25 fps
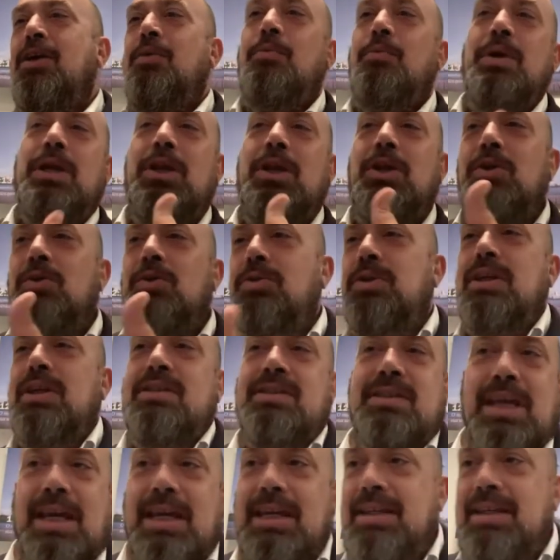We knew the
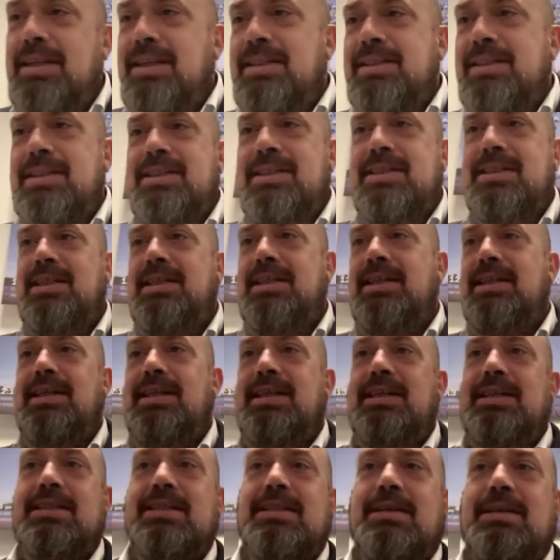
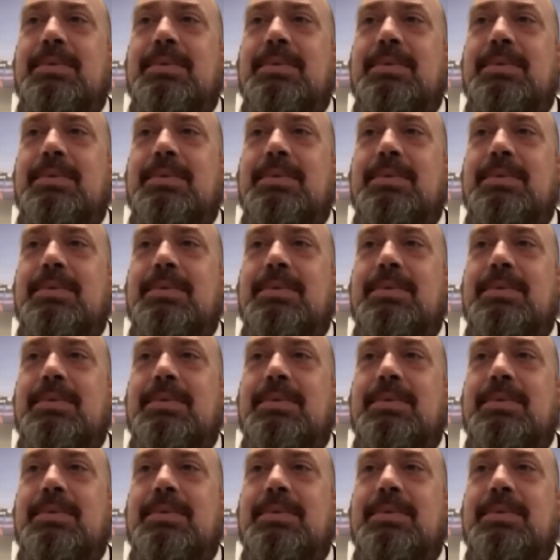tendencies.